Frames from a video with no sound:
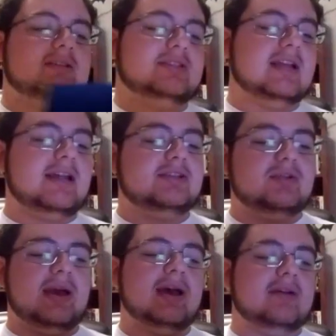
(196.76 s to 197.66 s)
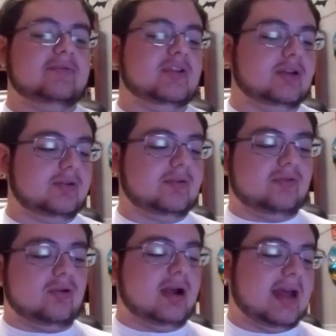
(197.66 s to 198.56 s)
Instead you have, your
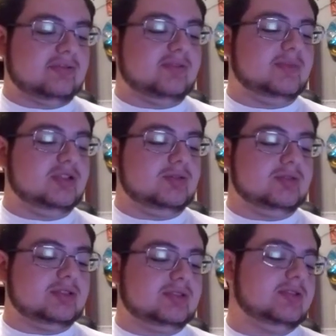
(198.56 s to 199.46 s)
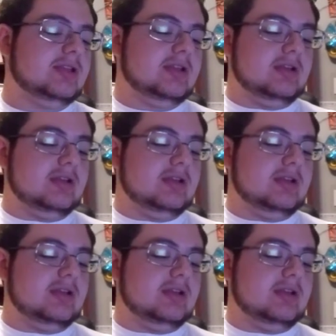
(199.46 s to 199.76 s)
4 attributes,